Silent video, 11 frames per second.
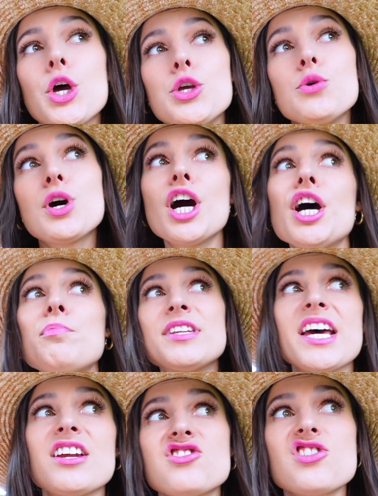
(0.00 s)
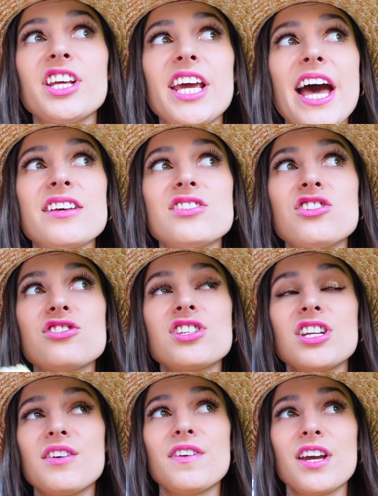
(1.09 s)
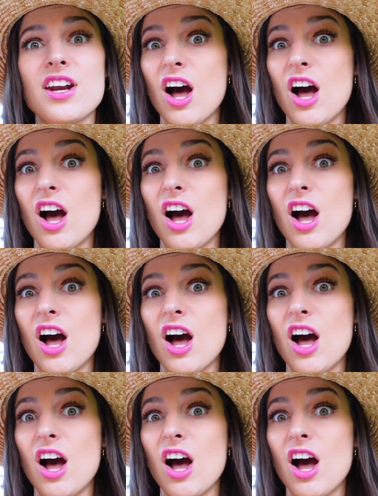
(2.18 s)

You could potentially ask your significant